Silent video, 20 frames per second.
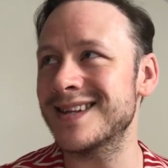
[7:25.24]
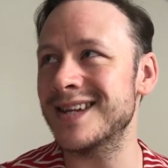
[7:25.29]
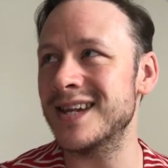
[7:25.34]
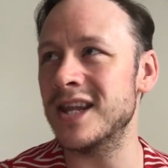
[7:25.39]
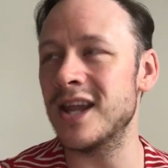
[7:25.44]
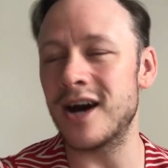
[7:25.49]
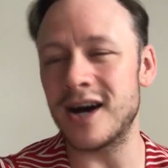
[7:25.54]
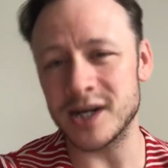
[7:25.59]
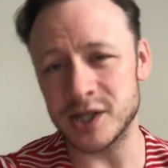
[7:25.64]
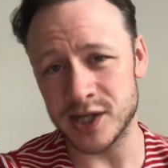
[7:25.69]

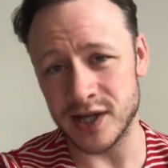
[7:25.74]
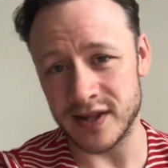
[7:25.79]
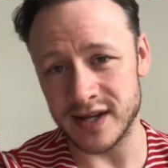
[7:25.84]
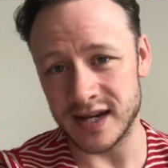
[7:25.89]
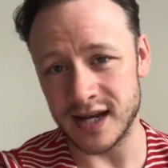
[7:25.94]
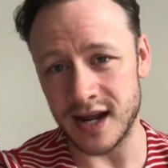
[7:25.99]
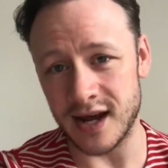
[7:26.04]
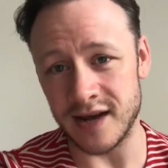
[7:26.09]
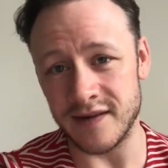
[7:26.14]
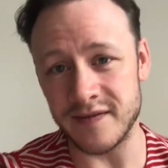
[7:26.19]

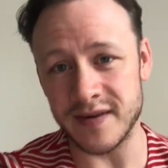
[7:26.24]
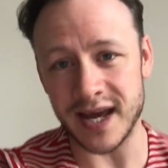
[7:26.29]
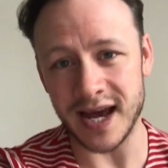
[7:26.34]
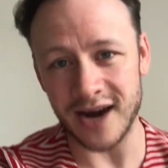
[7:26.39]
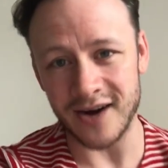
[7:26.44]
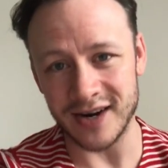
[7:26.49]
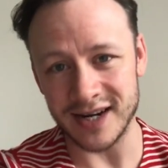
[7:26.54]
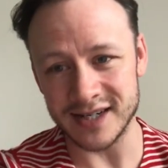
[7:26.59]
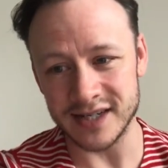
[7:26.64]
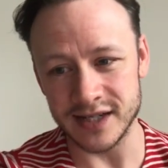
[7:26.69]
larger-than-life
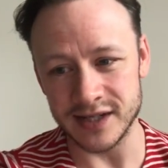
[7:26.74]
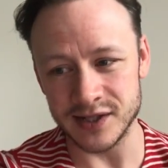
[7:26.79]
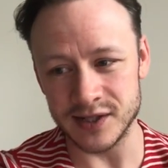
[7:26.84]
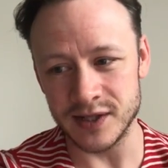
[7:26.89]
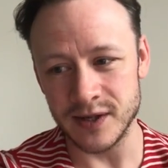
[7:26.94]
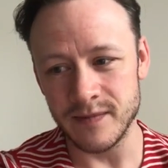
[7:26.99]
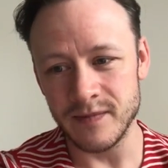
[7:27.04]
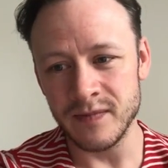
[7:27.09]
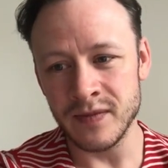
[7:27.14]
characters